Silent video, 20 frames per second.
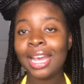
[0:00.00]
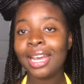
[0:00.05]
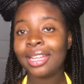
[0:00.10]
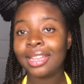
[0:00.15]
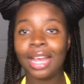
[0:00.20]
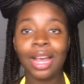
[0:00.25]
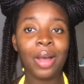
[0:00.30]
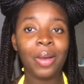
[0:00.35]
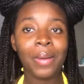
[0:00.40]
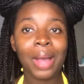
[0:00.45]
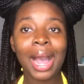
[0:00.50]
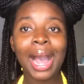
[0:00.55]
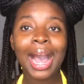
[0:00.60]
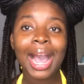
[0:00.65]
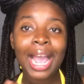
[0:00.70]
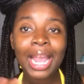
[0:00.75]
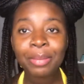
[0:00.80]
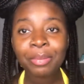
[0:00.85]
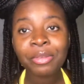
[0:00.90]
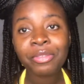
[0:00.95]
Now,
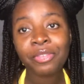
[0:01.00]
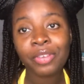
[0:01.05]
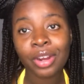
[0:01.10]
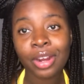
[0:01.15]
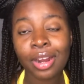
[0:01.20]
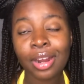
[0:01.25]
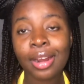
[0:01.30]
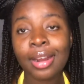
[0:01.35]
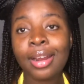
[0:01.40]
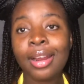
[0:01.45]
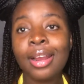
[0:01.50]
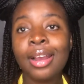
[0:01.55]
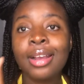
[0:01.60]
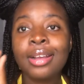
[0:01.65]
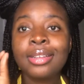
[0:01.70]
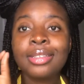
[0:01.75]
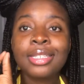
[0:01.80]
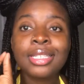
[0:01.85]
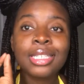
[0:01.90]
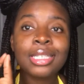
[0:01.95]
I prefer
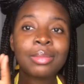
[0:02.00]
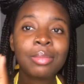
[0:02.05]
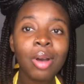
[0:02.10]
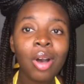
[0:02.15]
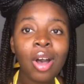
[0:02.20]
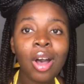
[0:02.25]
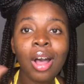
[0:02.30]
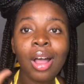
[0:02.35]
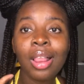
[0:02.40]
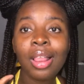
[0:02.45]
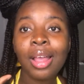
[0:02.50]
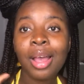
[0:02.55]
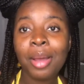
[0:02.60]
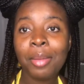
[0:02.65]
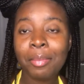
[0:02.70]
small